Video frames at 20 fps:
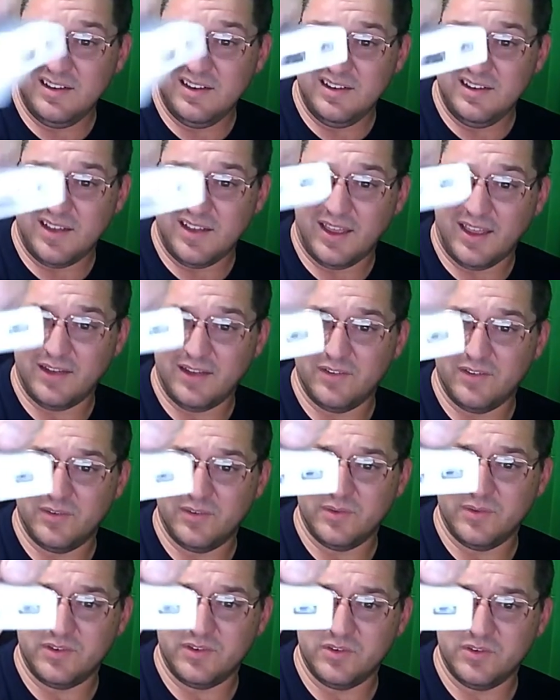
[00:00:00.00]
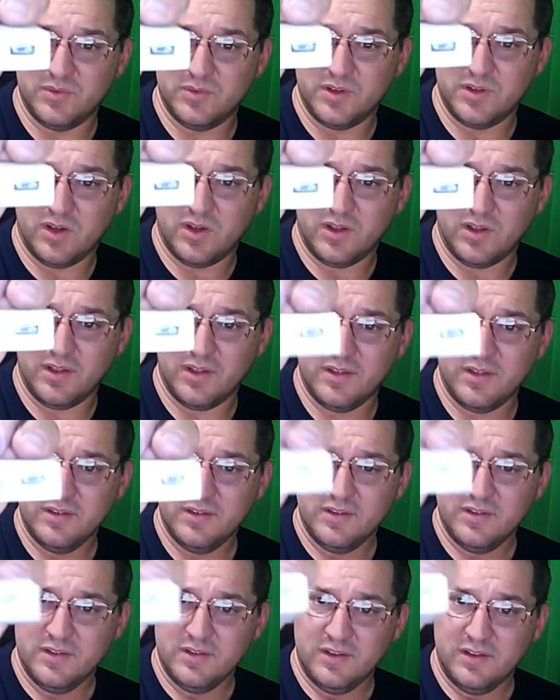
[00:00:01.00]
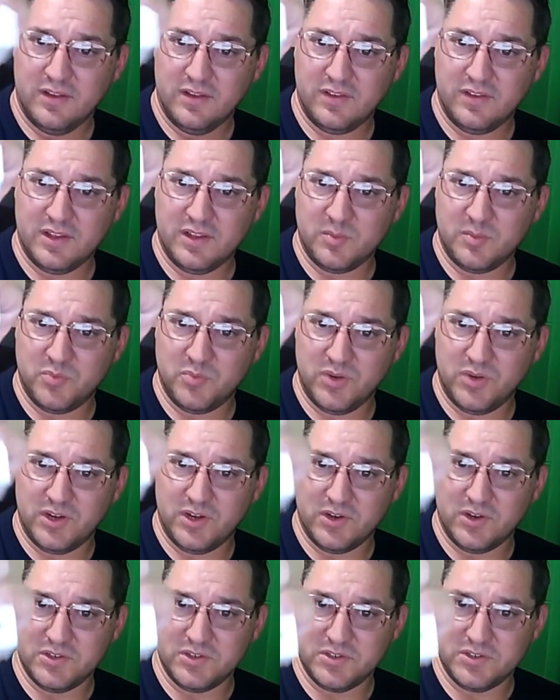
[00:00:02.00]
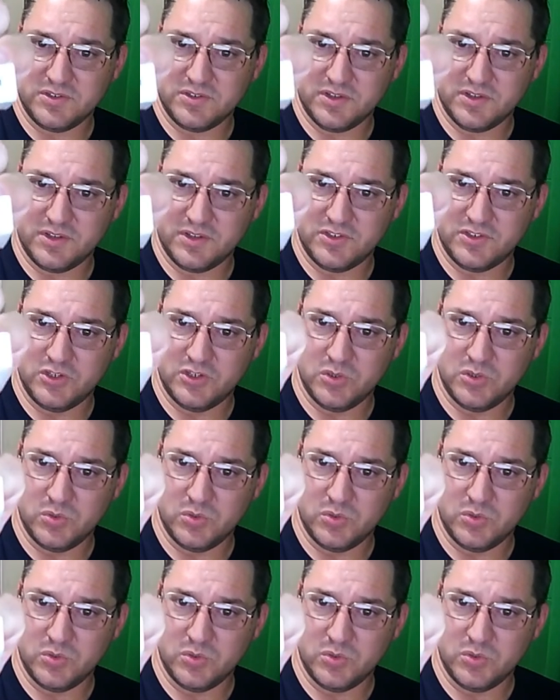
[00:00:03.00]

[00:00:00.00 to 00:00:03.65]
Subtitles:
I don't know what you would call it. It's like the precursor to the 2.